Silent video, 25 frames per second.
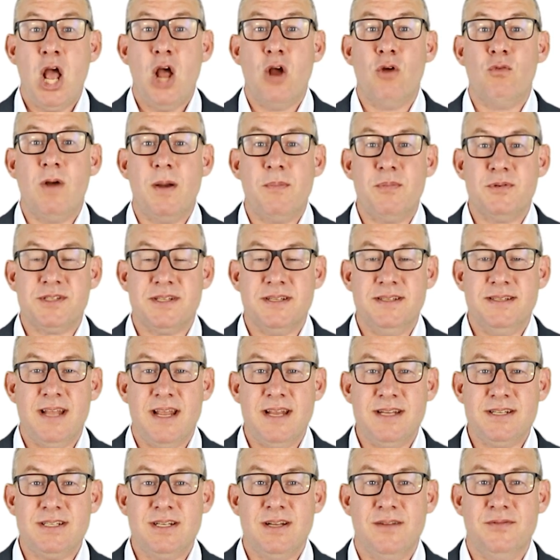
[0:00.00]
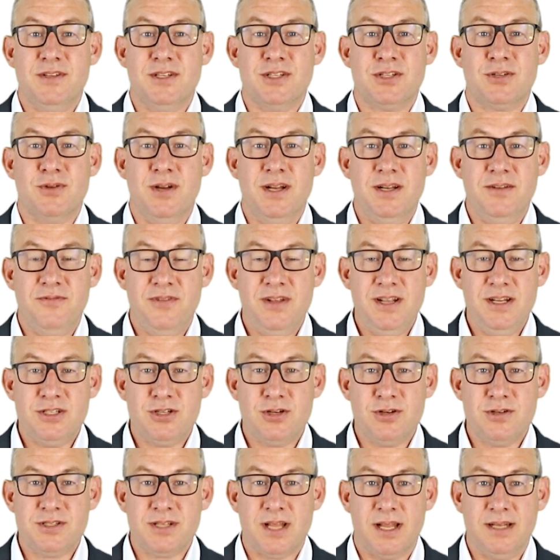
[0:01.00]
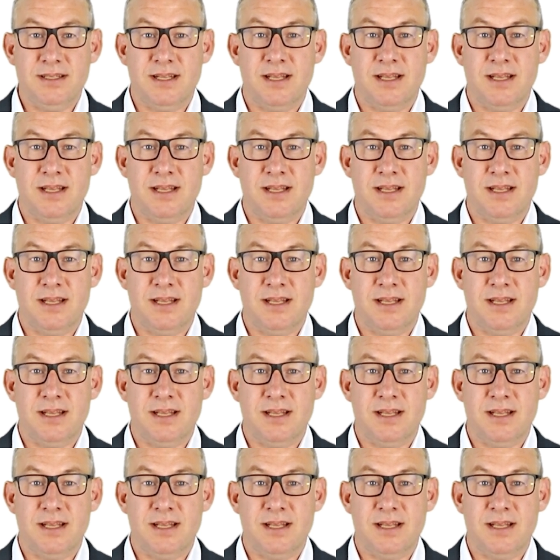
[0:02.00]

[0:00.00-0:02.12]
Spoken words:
Representation of discrete features and